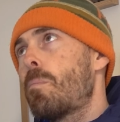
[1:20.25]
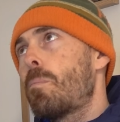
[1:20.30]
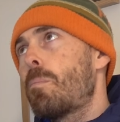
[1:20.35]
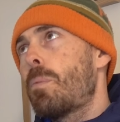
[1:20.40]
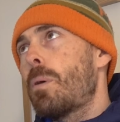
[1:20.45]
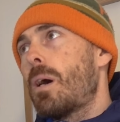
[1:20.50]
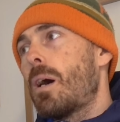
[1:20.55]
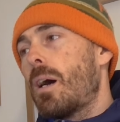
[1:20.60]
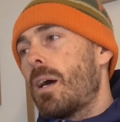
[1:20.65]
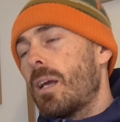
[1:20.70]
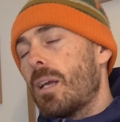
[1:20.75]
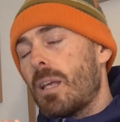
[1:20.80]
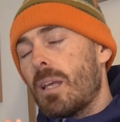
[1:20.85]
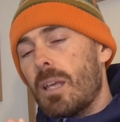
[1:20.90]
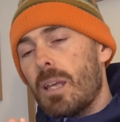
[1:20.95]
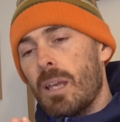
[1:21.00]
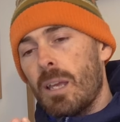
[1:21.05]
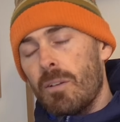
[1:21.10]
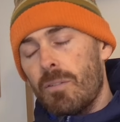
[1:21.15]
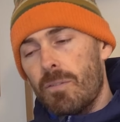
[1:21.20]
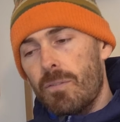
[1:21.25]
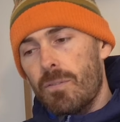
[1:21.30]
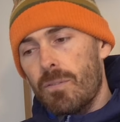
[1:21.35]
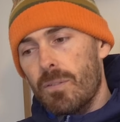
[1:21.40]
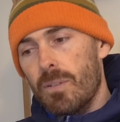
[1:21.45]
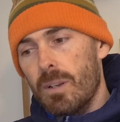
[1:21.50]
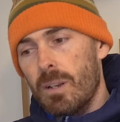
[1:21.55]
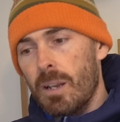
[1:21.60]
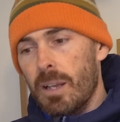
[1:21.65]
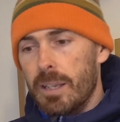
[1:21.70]
but if
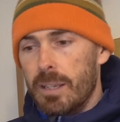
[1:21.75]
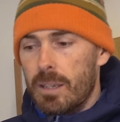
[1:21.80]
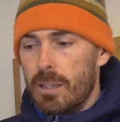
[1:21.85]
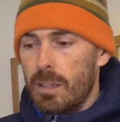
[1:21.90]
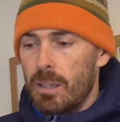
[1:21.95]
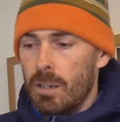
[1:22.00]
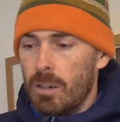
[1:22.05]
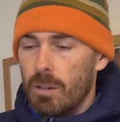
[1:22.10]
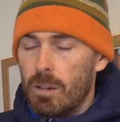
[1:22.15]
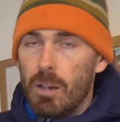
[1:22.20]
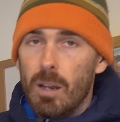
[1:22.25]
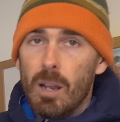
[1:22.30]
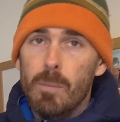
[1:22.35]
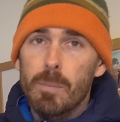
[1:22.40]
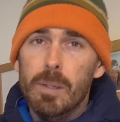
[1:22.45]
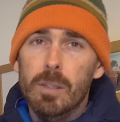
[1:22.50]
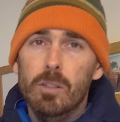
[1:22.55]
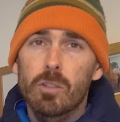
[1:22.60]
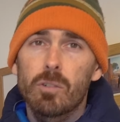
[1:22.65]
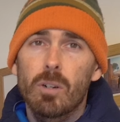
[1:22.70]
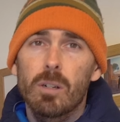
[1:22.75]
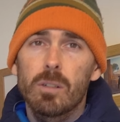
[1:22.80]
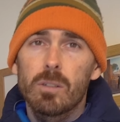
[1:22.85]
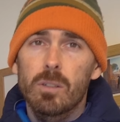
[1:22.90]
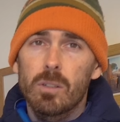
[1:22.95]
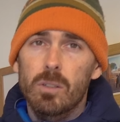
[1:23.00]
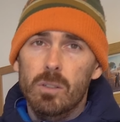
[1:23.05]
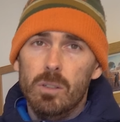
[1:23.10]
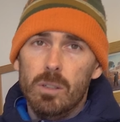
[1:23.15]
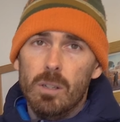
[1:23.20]
climbing
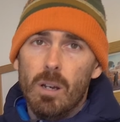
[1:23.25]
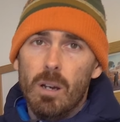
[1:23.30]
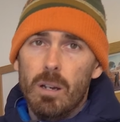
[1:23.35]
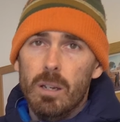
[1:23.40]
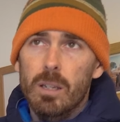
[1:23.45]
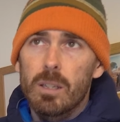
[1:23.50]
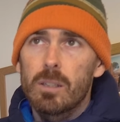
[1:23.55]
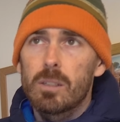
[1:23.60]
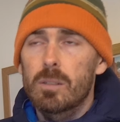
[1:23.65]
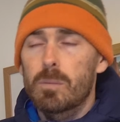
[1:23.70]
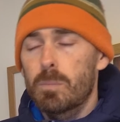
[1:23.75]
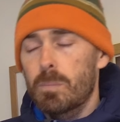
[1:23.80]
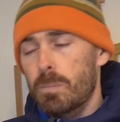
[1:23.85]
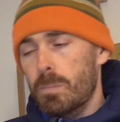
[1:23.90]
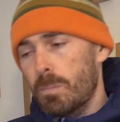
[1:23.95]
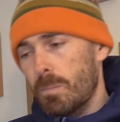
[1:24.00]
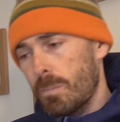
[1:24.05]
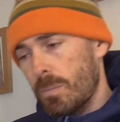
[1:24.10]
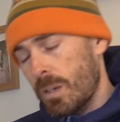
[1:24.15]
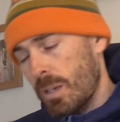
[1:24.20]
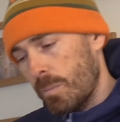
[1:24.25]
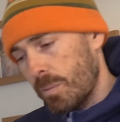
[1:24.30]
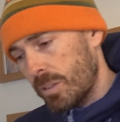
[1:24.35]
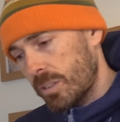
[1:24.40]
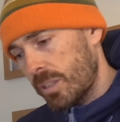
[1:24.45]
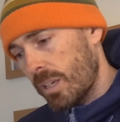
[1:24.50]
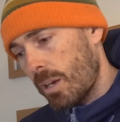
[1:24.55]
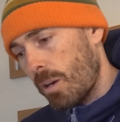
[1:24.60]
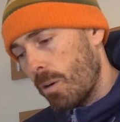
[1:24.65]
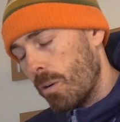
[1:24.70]
instructors, guides like
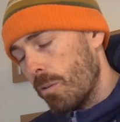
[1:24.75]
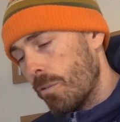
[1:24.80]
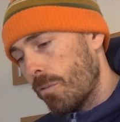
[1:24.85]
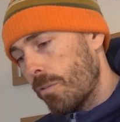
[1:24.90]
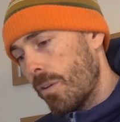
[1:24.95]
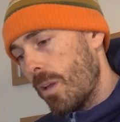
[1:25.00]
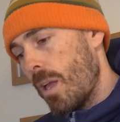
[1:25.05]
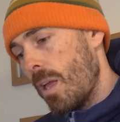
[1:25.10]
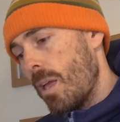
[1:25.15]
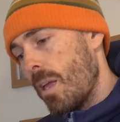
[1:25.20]
myself,